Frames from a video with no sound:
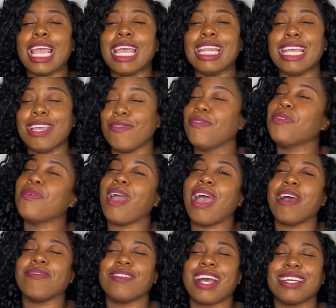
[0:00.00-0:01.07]
And if you
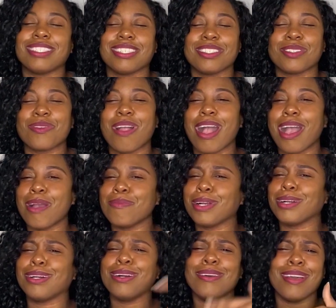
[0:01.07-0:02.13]
have not
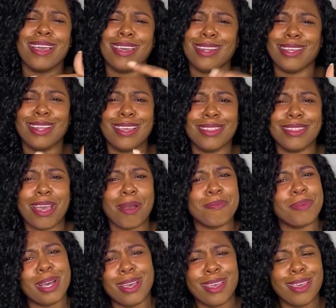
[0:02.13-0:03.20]
subscribed, go ahead and hit that
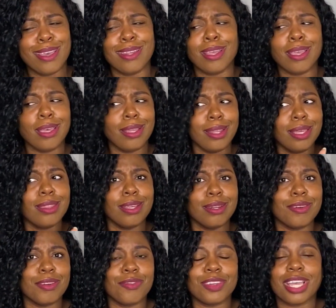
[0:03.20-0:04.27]
button and hit the
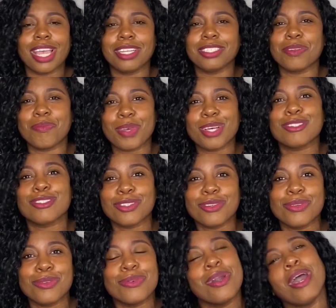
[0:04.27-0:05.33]
notification bell
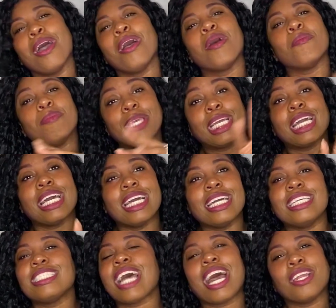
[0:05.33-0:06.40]
too,
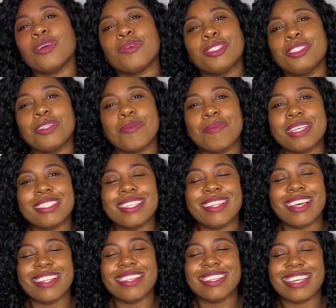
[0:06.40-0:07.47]
because I don't want you to miss
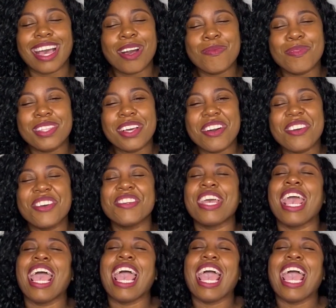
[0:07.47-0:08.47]
another upload.